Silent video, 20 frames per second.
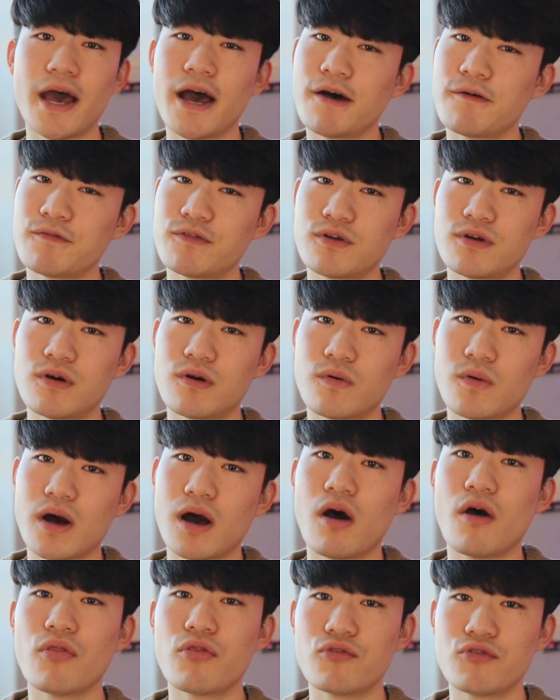after
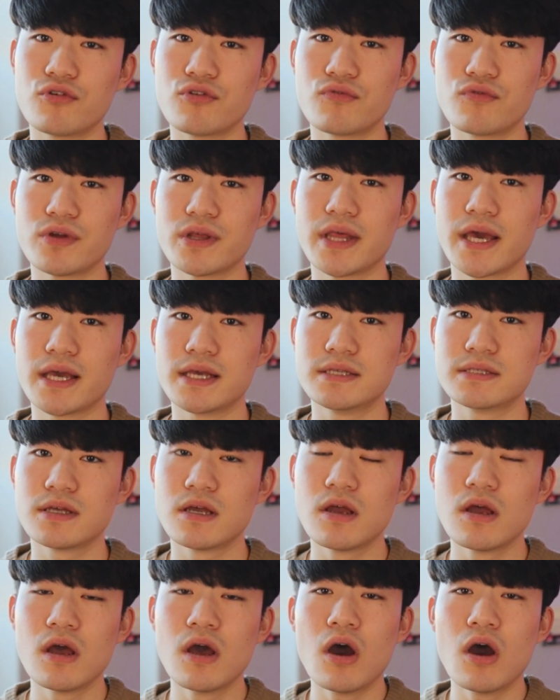around 2 or 3 days.